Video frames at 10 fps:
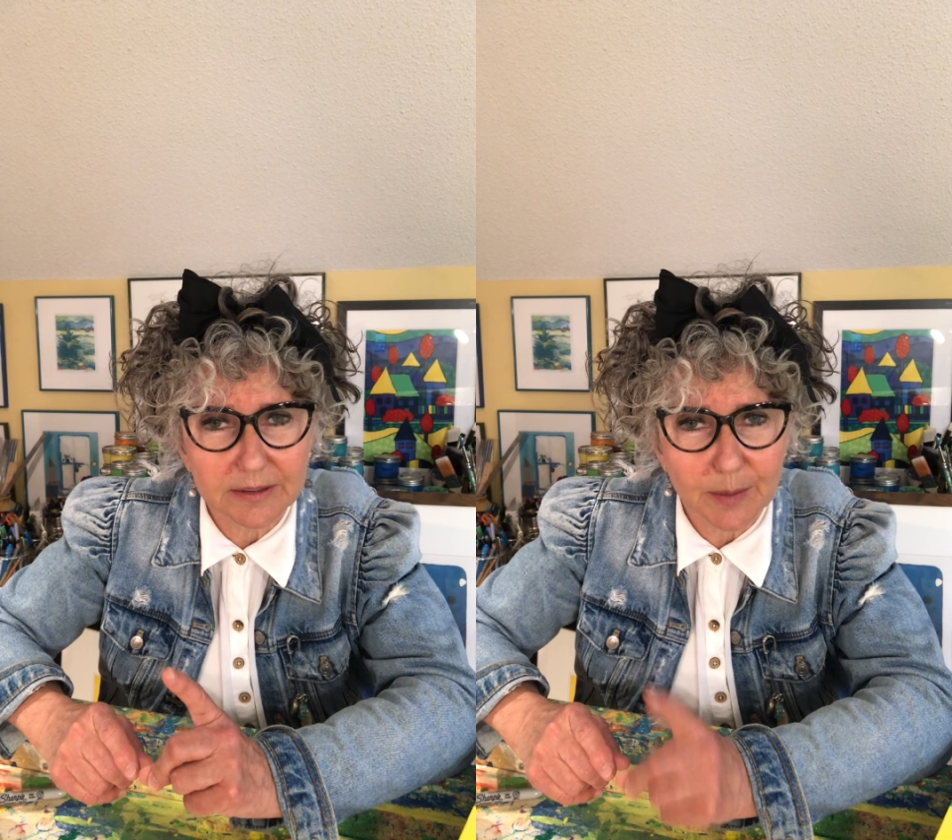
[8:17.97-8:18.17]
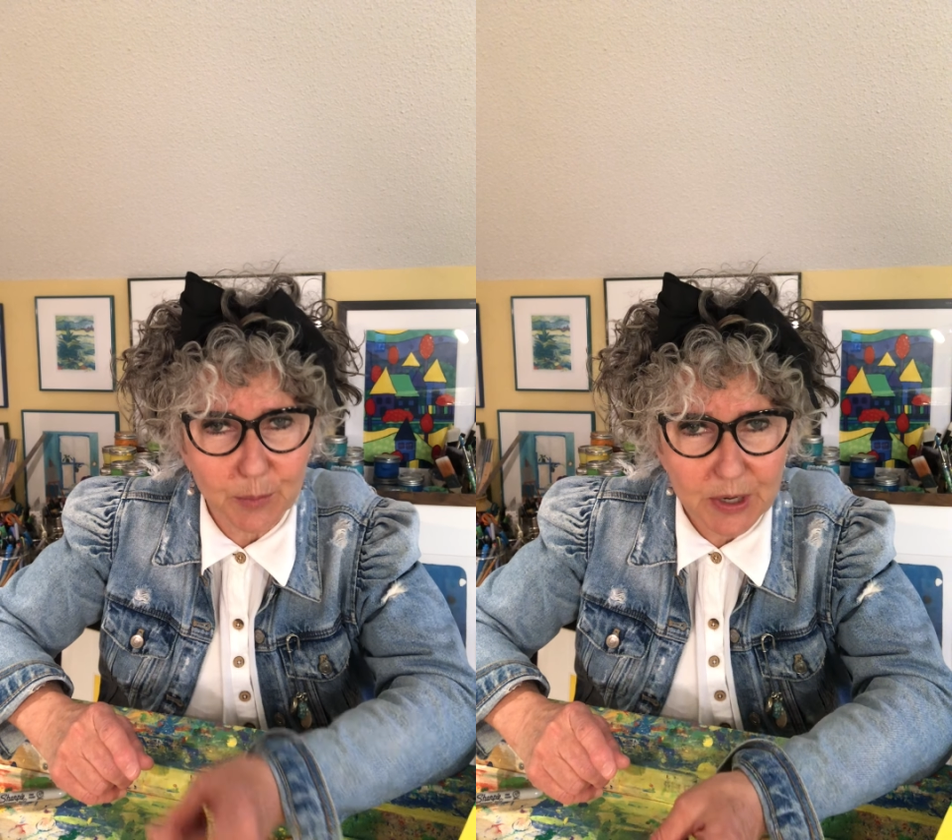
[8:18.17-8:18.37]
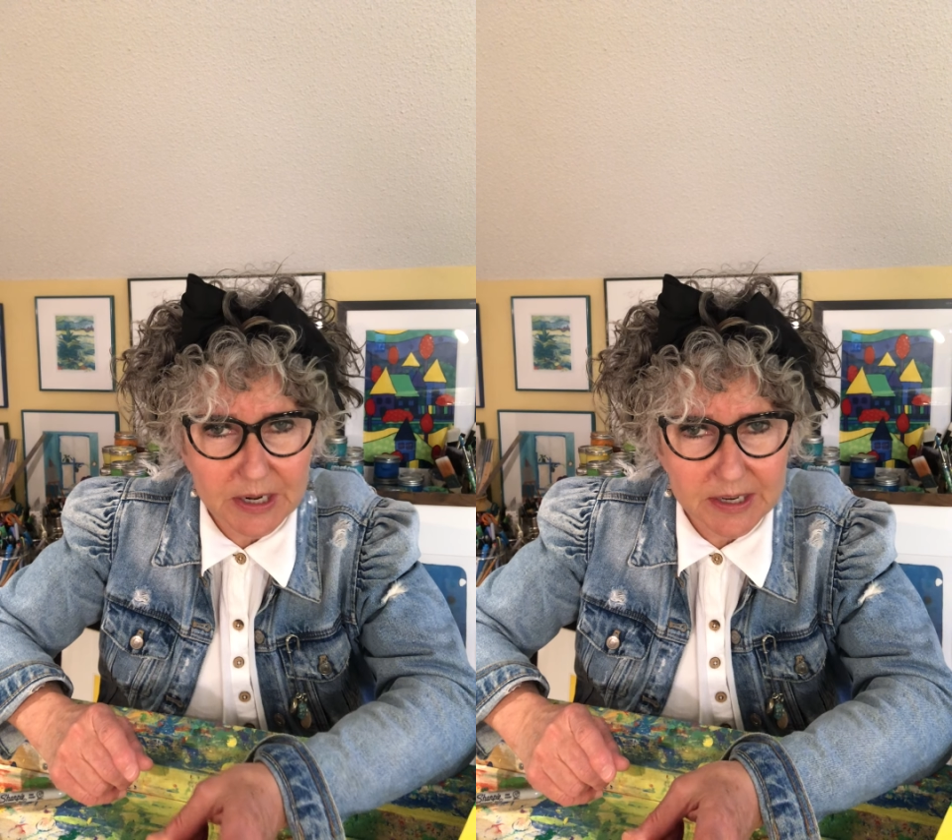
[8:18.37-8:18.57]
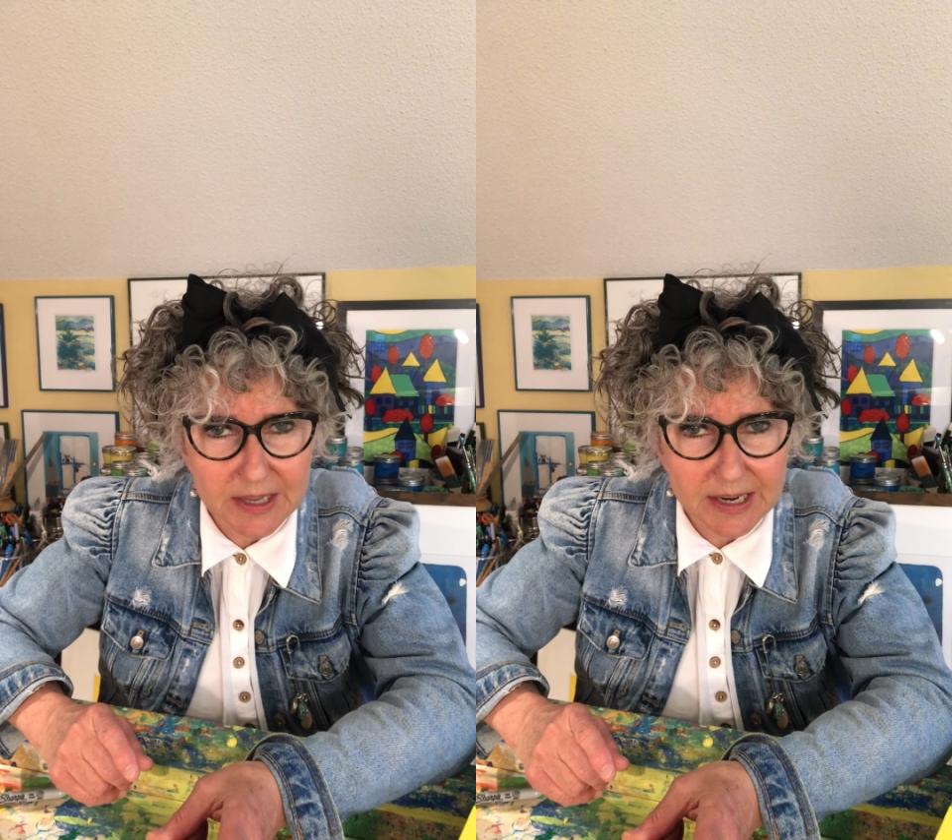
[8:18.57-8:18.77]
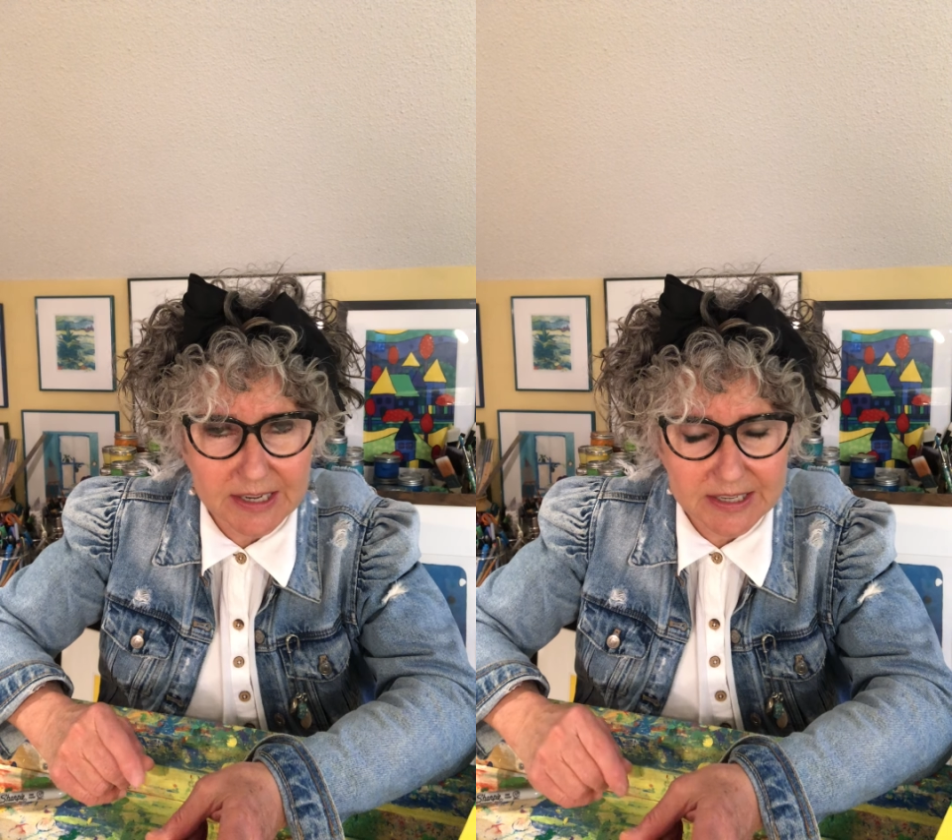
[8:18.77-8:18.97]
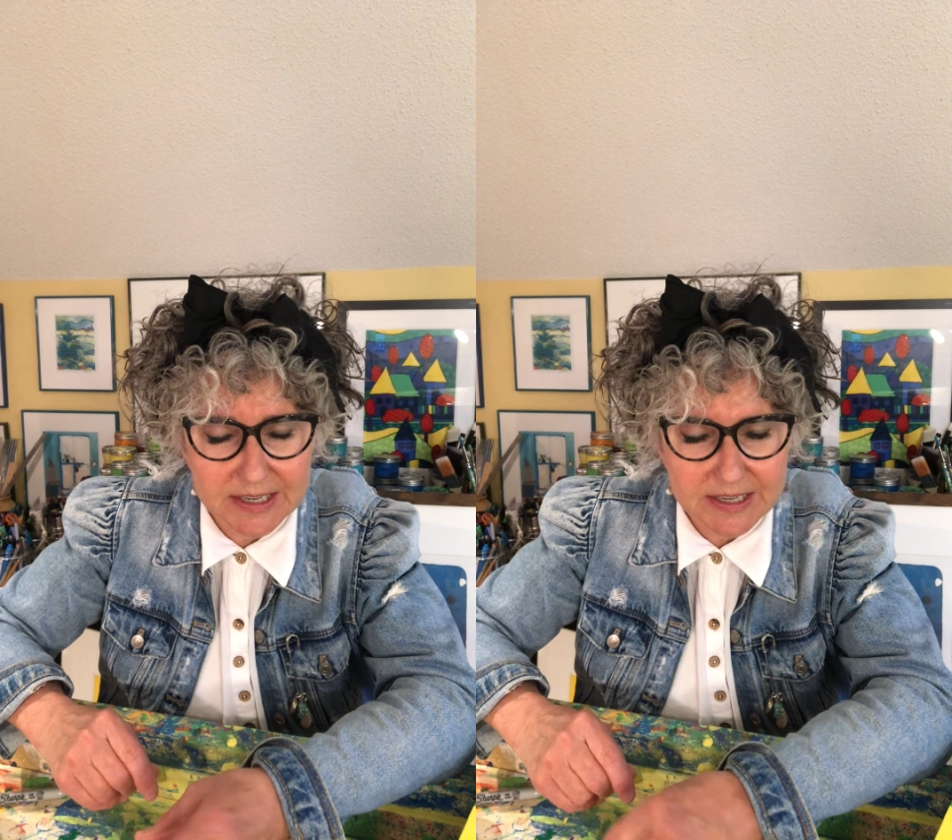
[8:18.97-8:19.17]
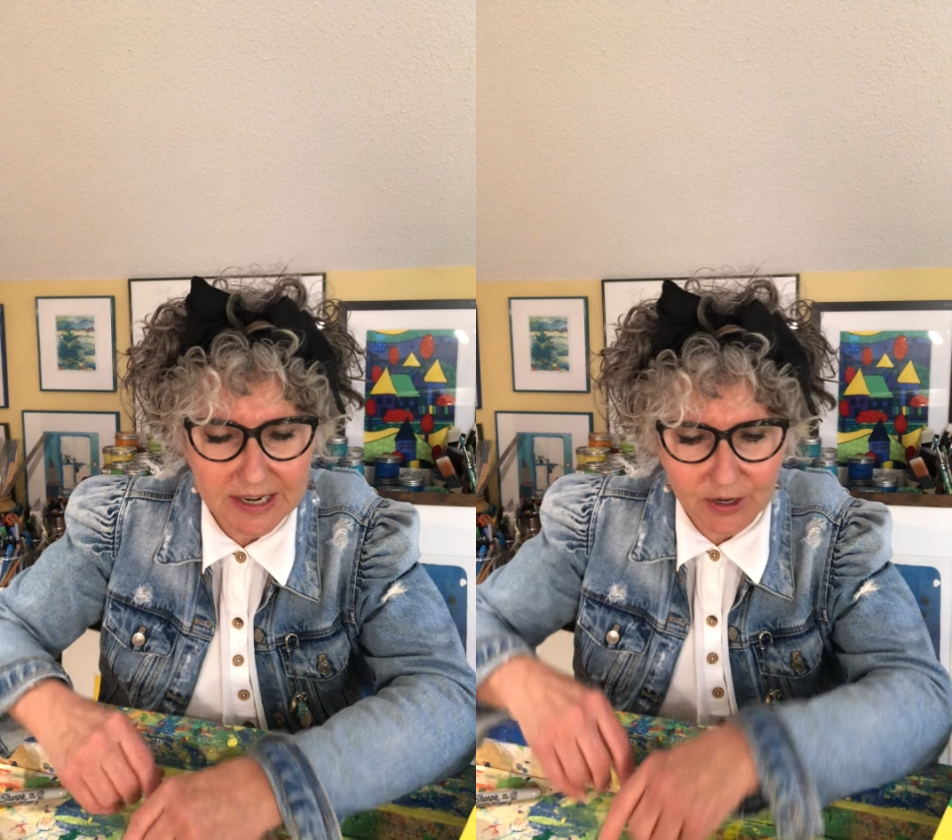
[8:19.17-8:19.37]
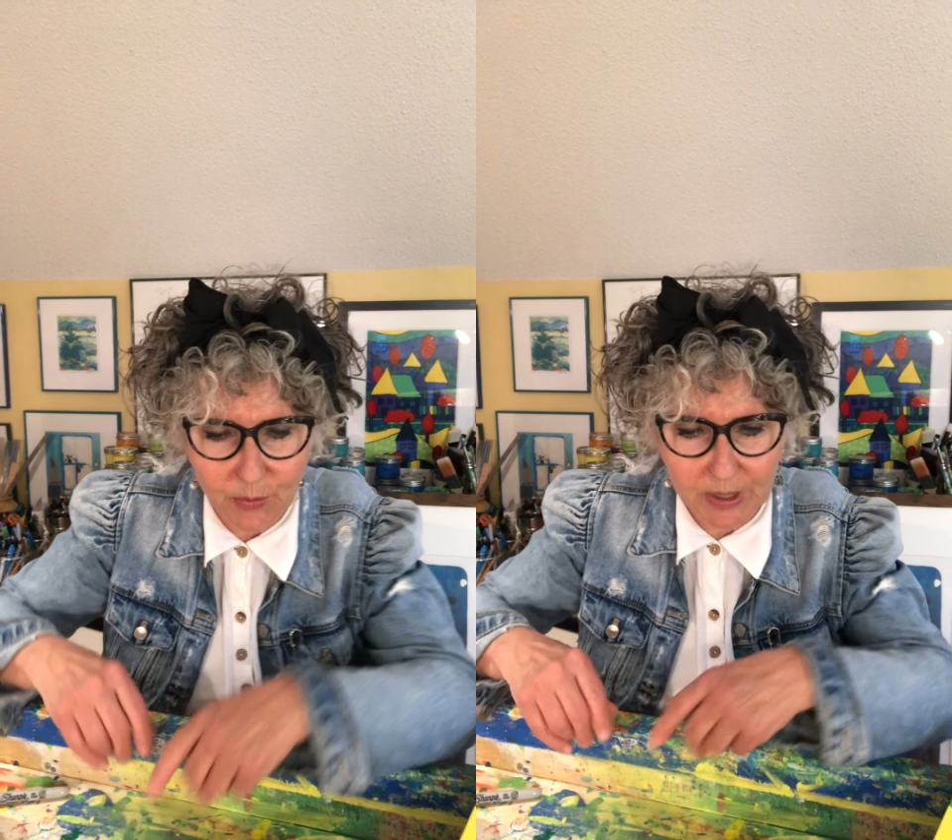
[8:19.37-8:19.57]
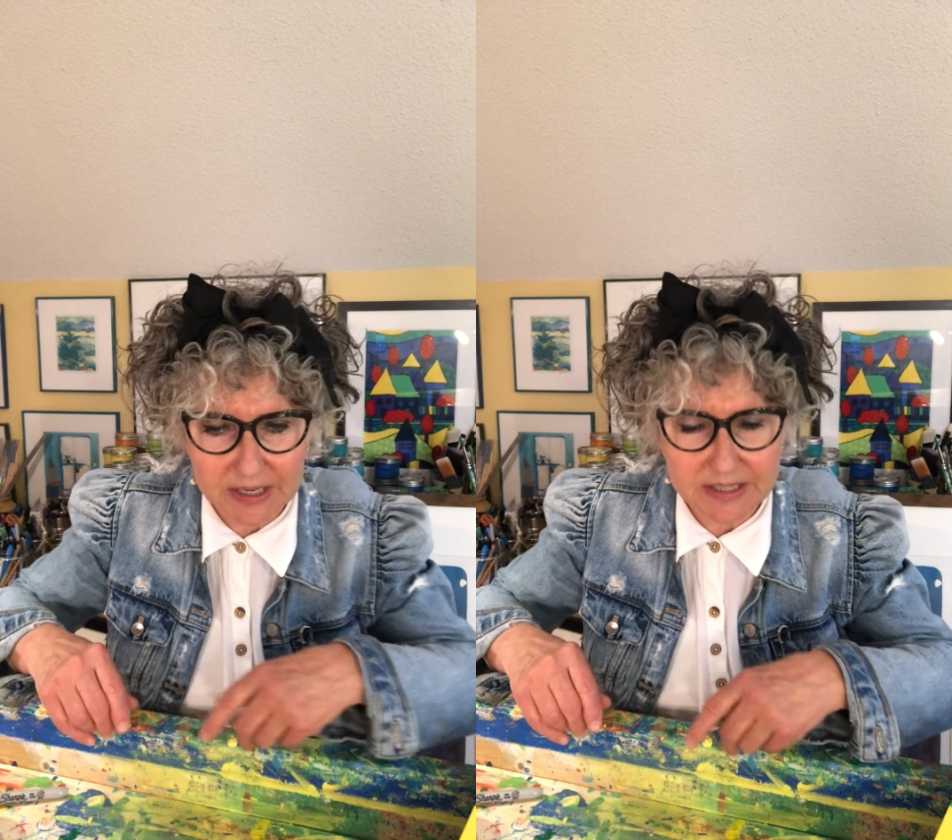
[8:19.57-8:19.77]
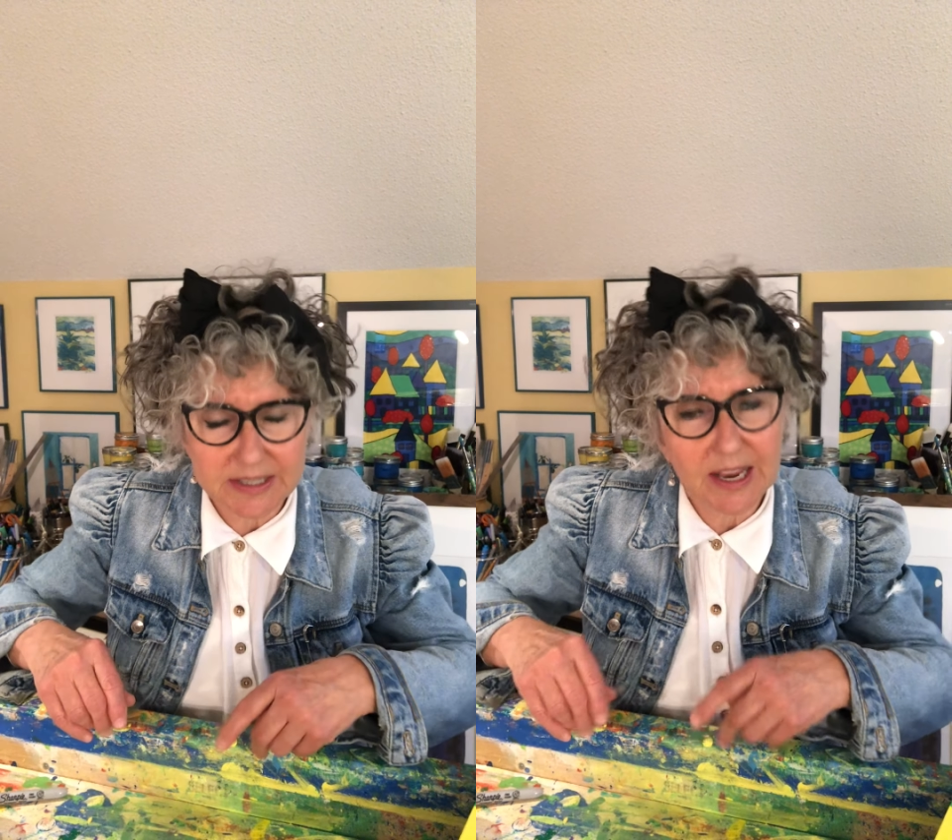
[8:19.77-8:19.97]
a print that I did at
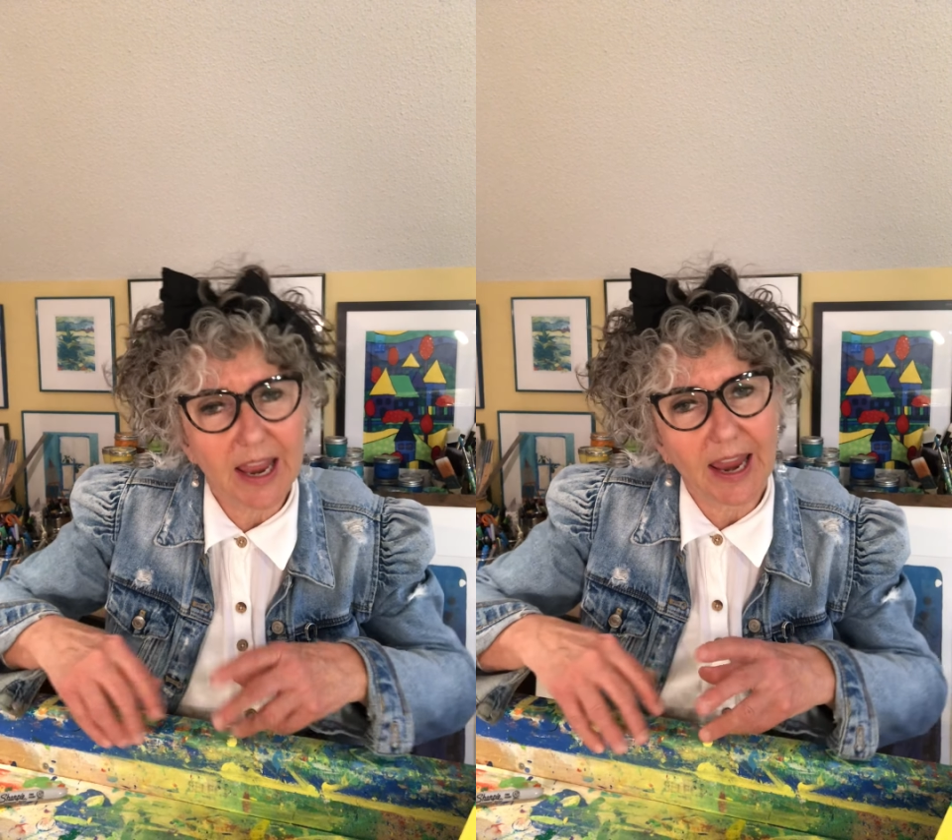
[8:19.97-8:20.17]
Queen's.